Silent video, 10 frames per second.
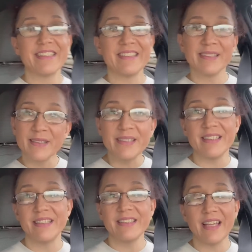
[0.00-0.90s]
their
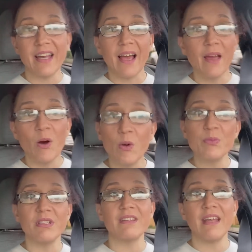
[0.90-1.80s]
goodies, and I hope
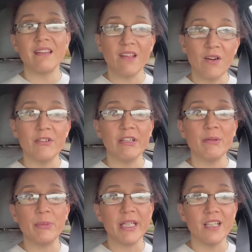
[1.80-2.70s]
that they love
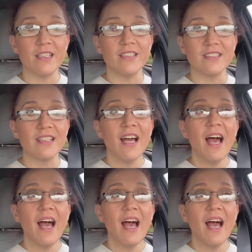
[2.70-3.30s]
it because